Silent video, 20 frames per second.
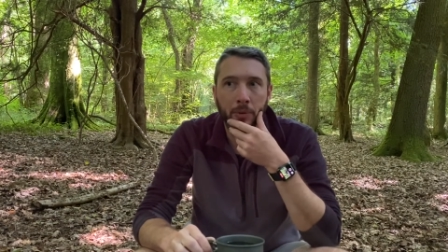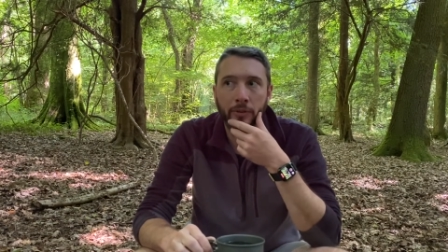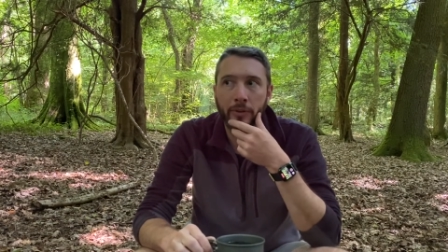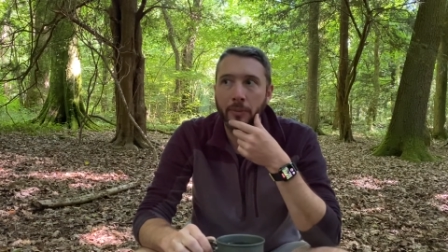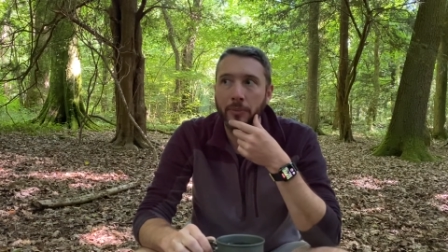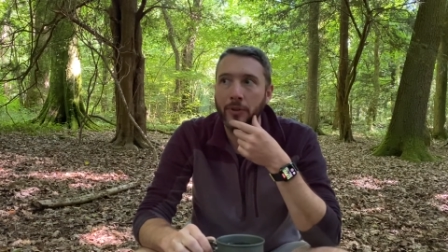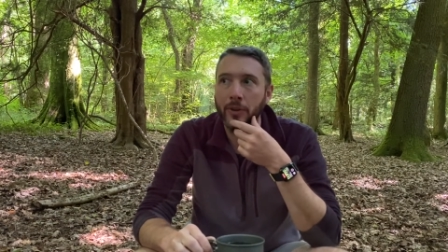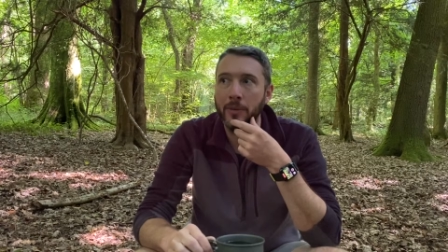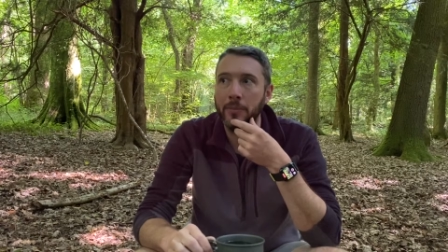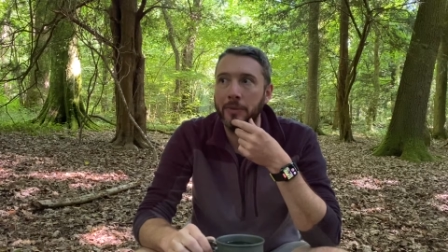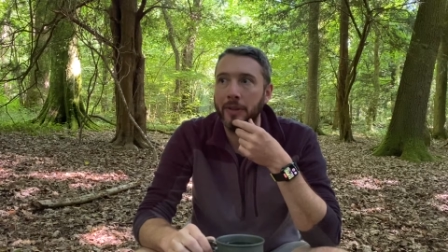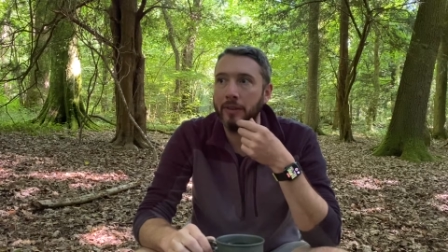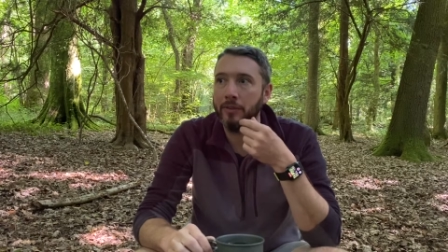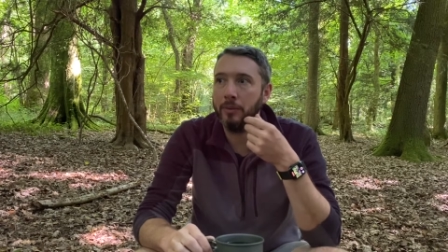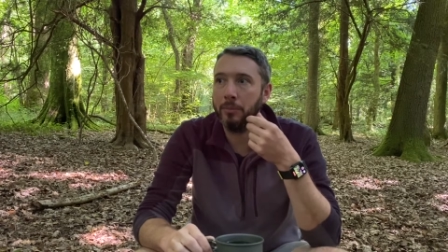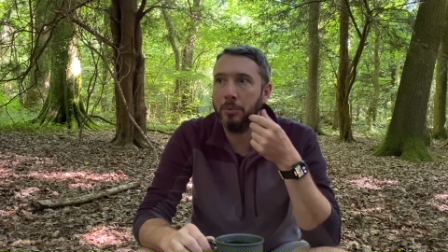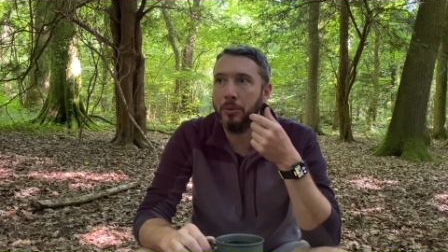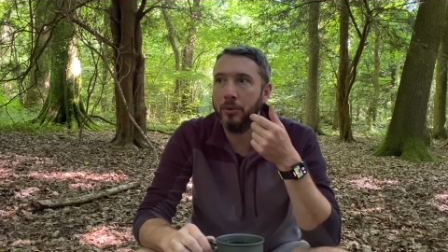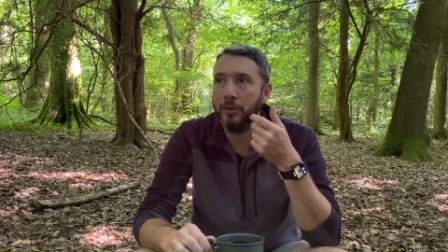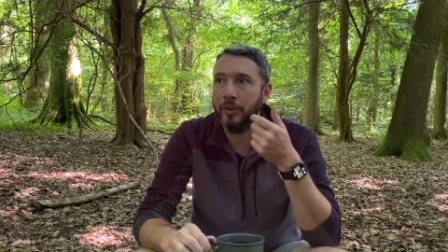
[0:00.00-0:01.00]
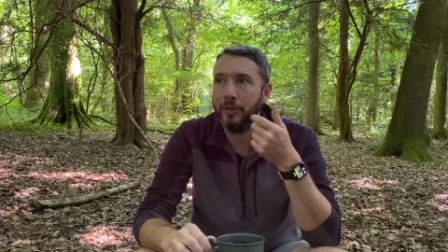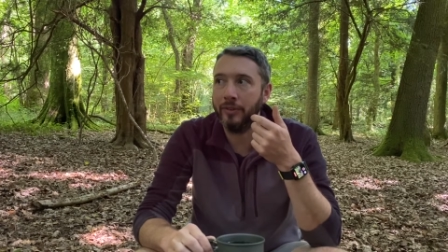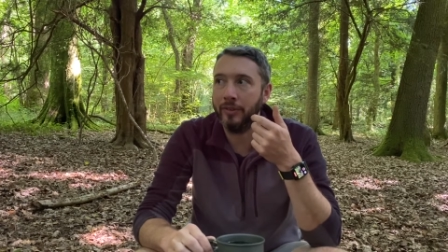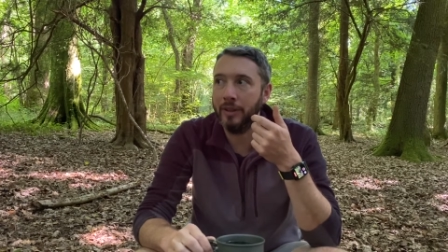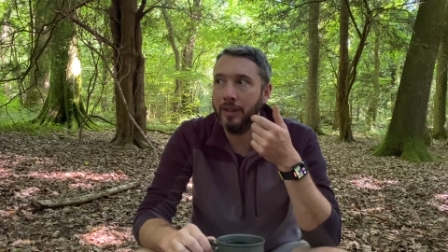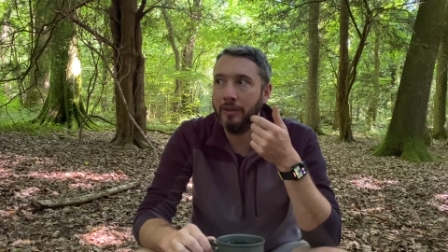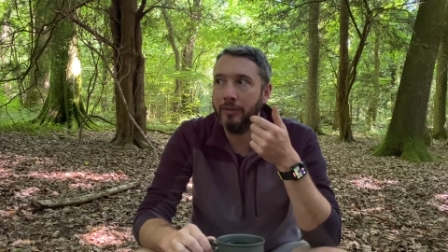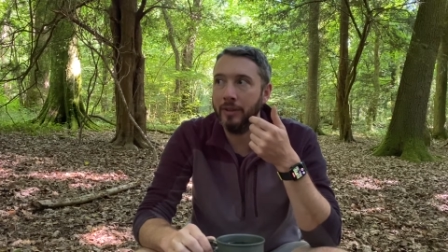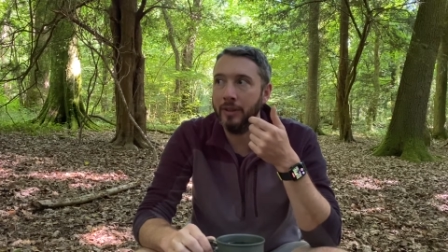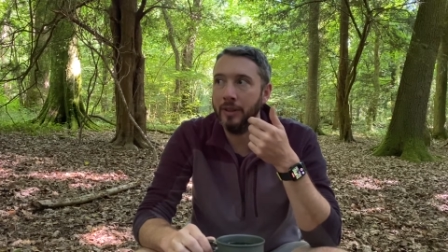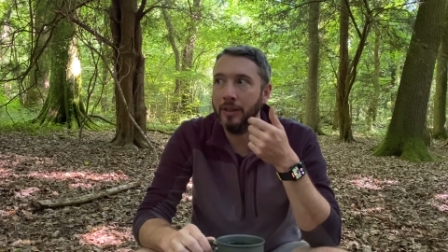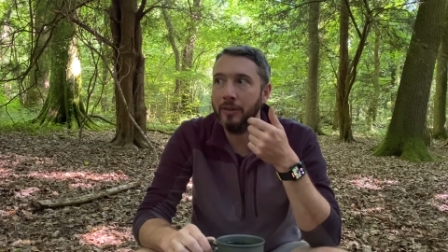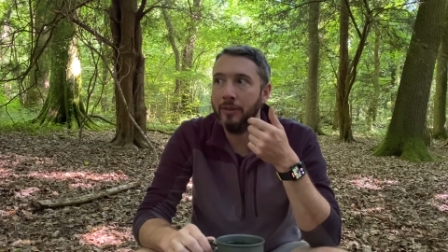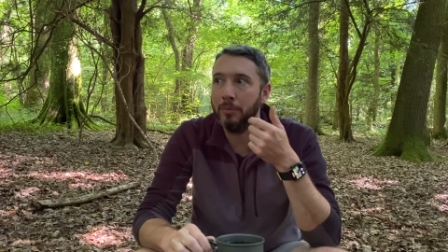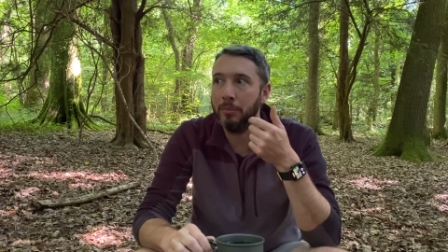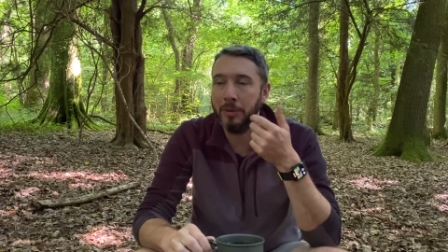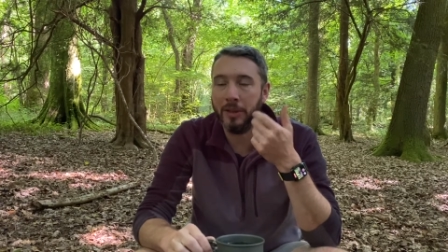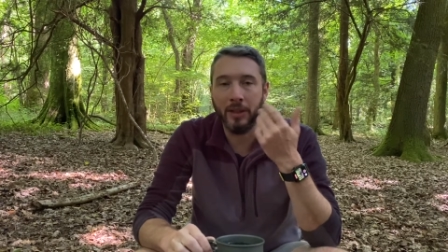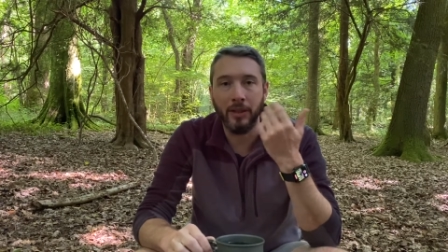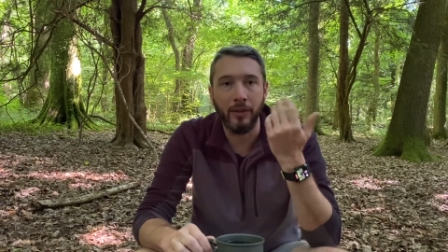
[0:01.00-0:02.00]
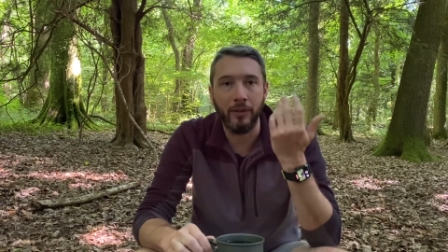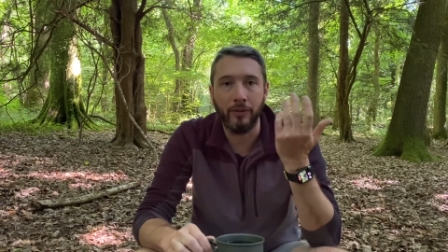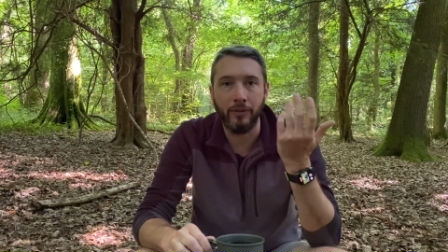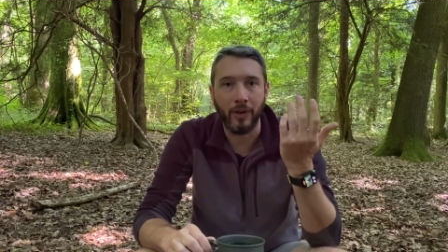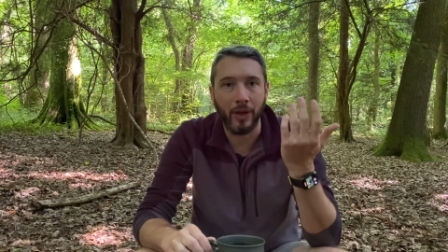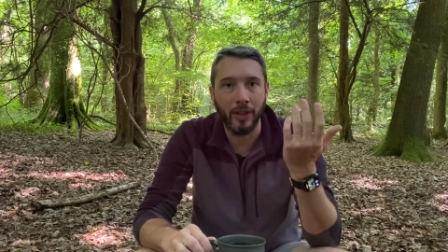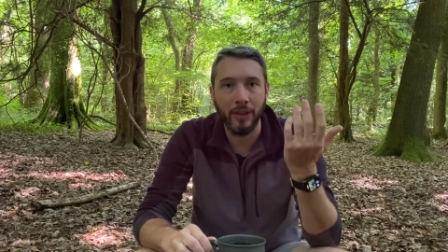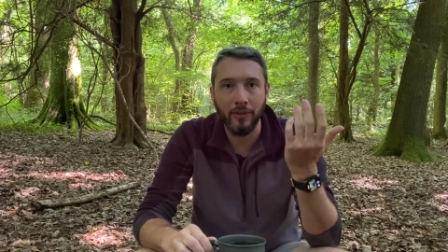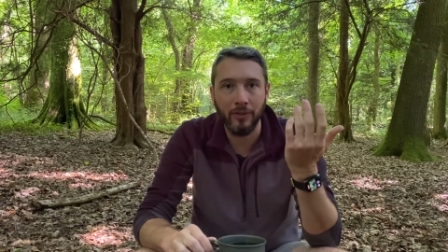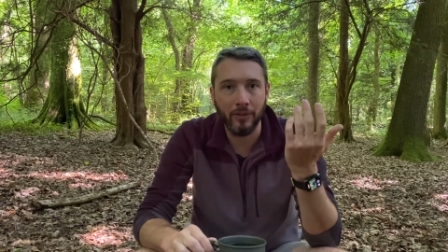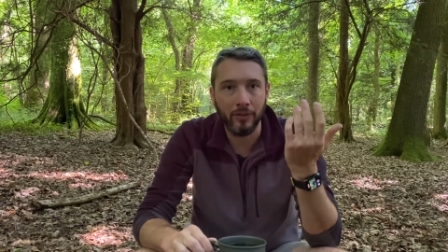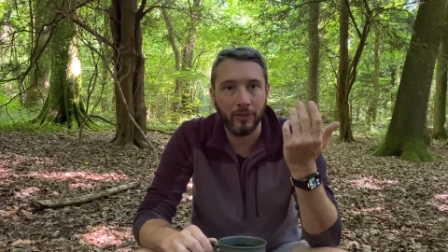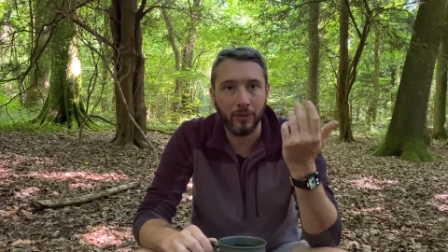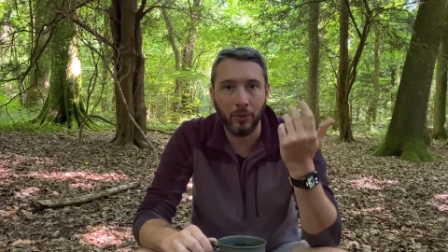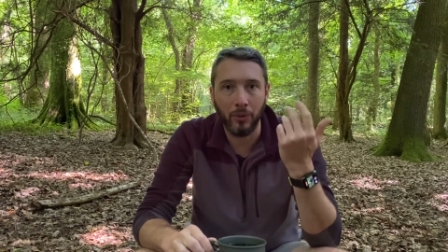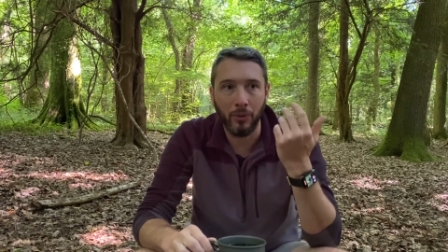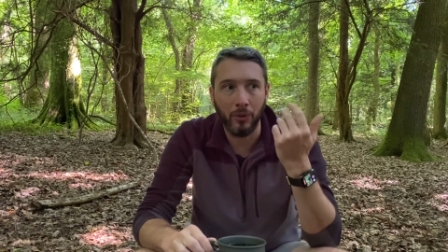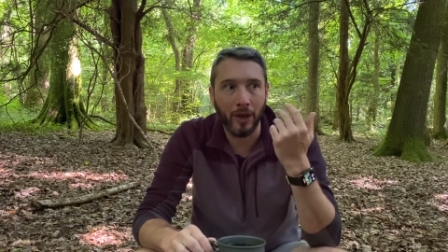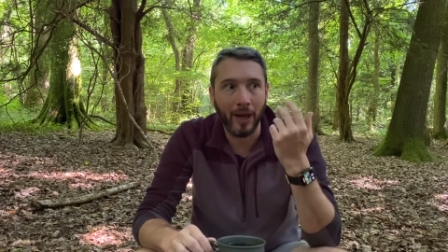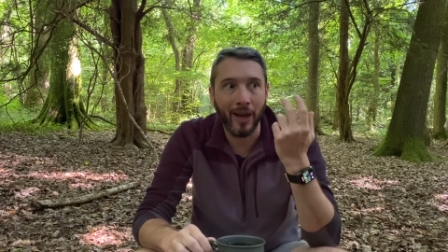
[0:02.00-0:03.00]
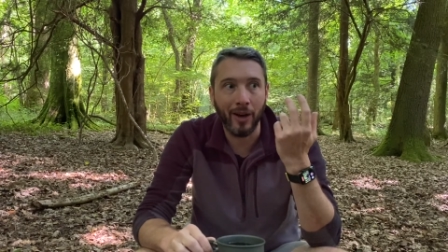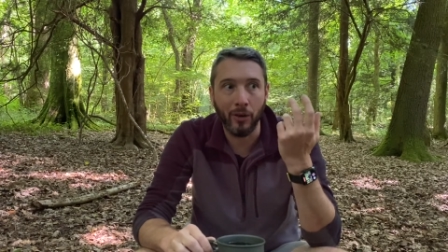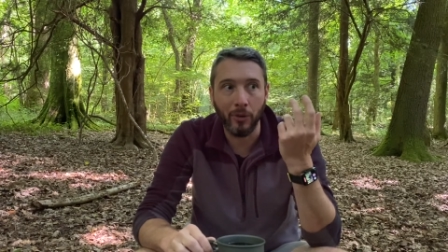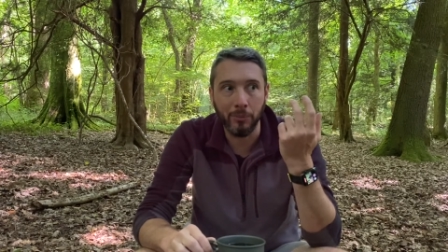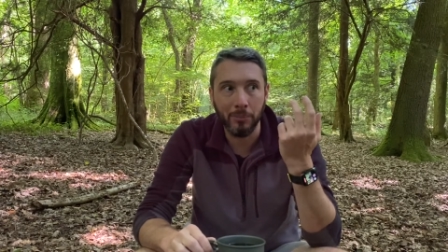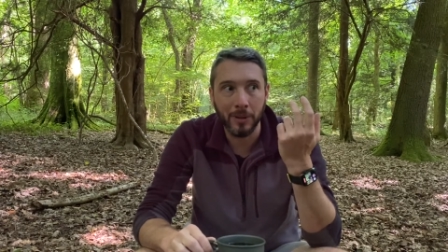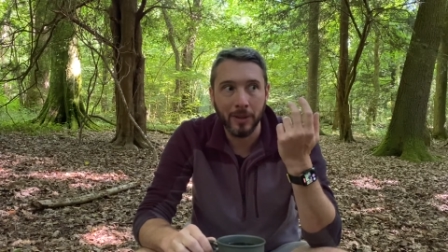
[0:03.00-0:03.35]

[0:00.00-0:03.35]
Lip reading: Sometimes that support doesn't even need to be advice or help.